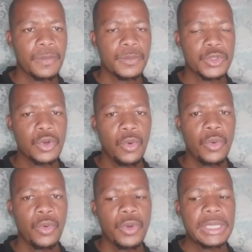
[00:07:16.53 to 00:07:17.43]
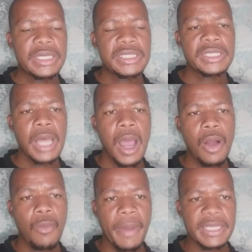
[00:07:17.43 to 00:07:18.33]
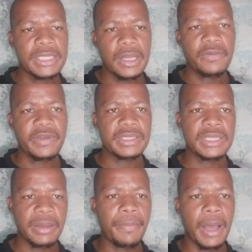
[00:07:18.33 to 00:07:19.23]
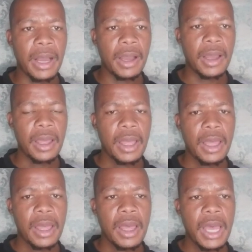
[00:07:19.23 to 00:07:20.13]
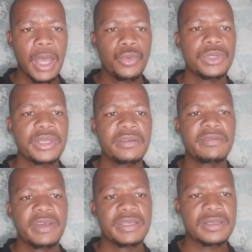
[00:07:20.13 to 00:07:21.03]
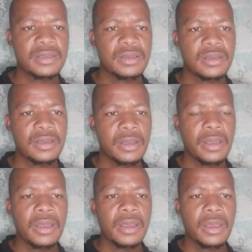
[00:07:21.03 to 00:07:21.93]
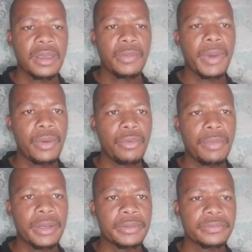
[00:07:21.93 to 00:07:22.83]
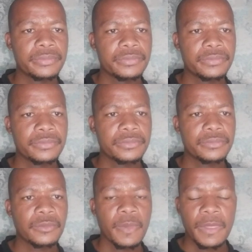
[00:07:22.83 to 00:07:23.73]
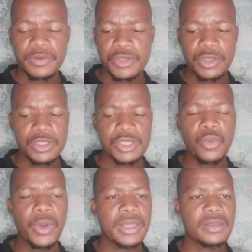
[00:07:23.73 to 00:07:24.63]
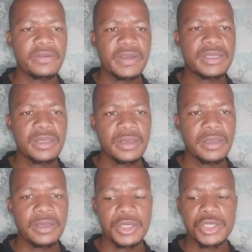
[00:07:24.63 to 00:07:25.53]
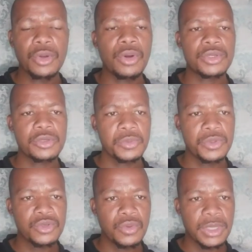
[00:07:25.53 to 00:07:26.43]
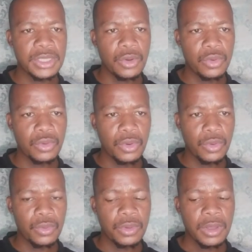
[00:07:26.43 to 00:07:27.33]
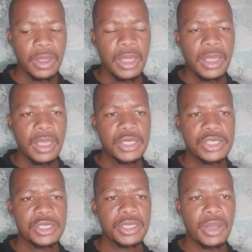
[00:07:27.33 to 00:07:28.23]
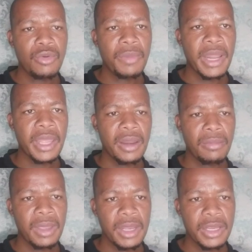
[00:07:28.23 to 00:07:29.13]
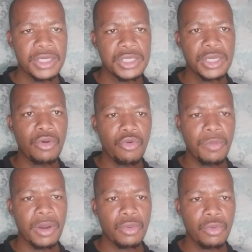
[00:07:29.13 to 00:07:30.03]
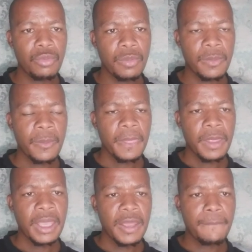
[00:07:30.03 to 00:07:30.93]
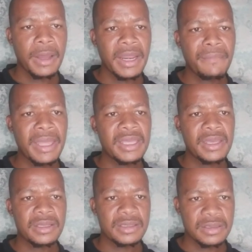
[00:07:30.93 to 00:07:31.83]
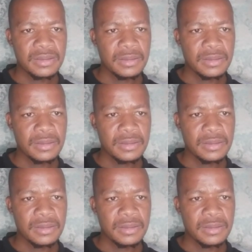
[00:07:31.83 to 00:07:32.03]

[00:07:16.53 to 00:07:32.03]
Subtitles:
So this is how myself as Tepang, I would invest in my woman. Is she worth investing in? Is she contributing towards her own growth? Is she a woman I can marry? Is she a woman whom can mother my kids?